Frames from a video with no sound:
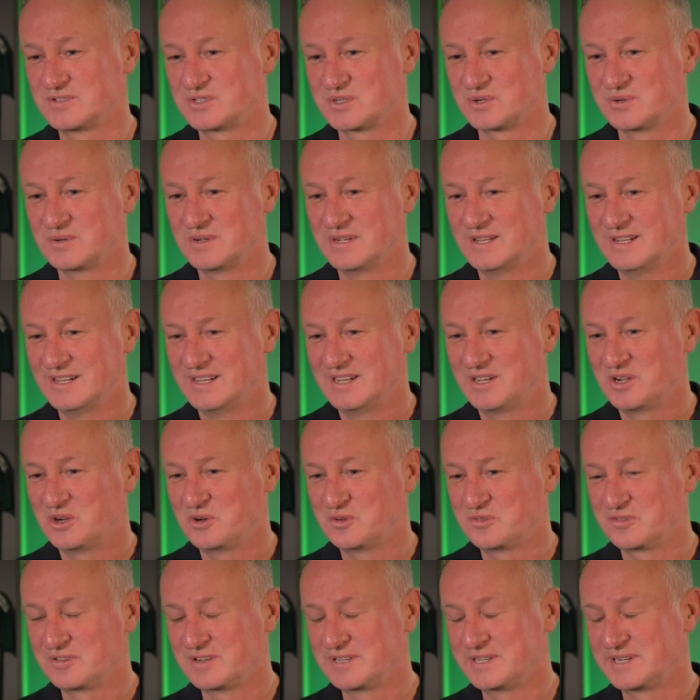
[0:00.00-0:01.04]
So
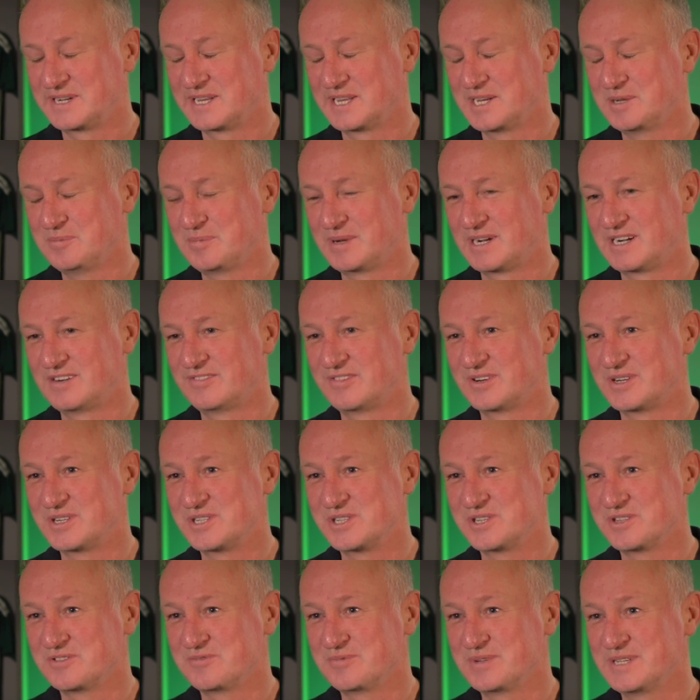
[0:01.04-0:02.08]
hopefully you're getting a better
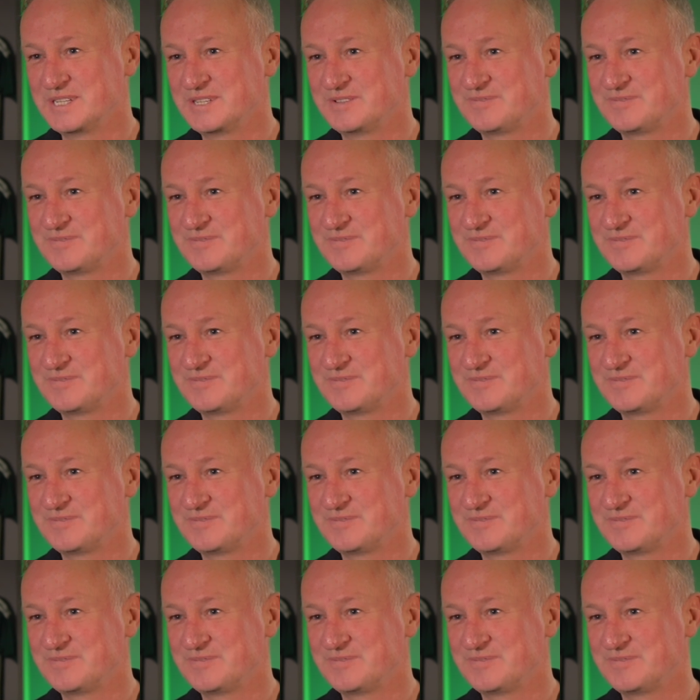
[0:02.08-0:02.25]
version of me.